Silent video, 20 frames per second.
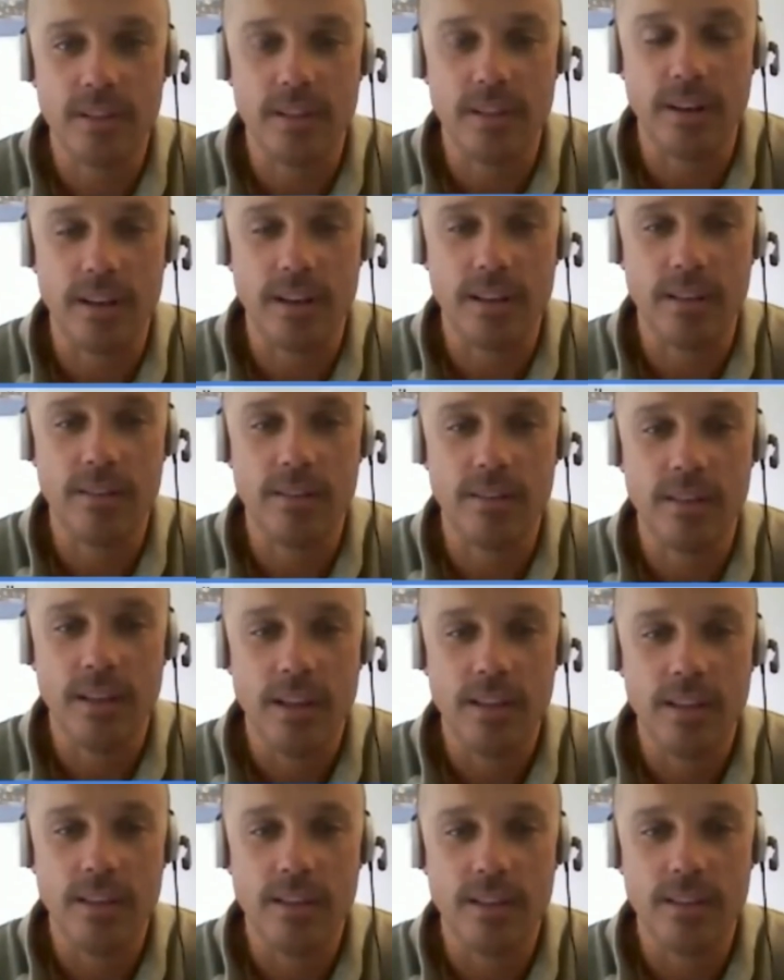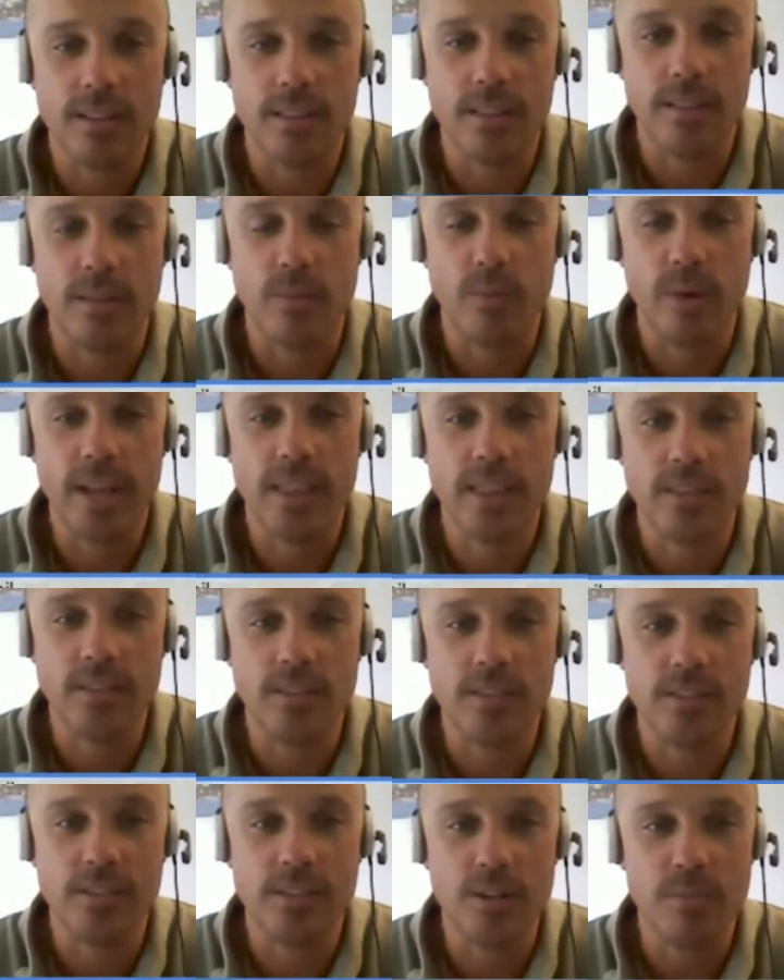you the way that you
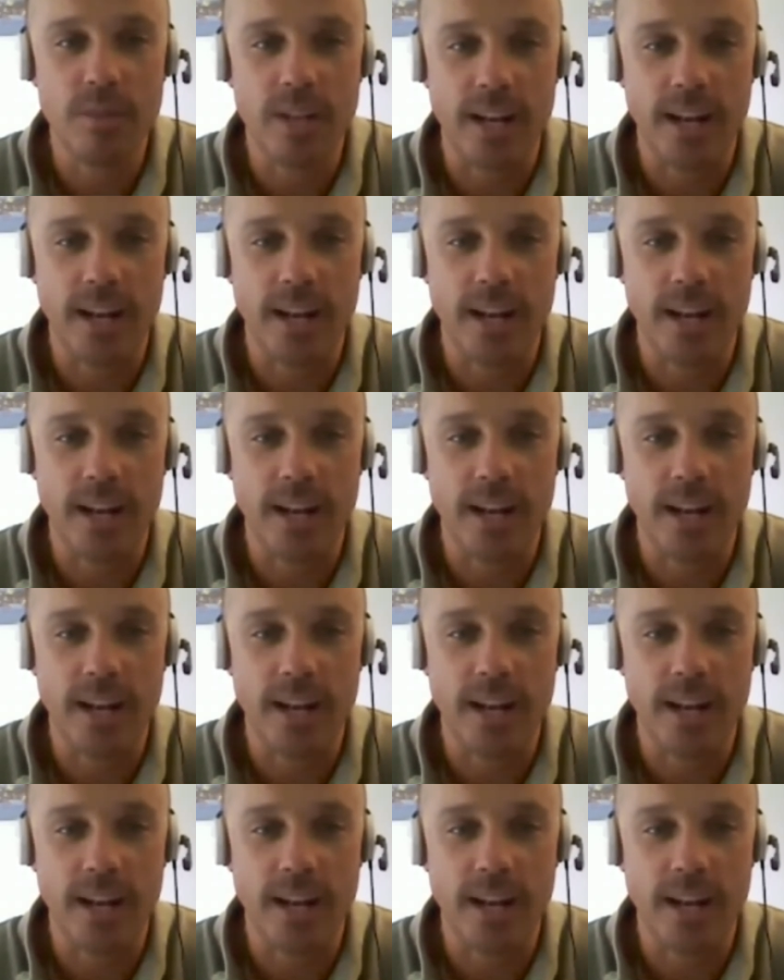zoom in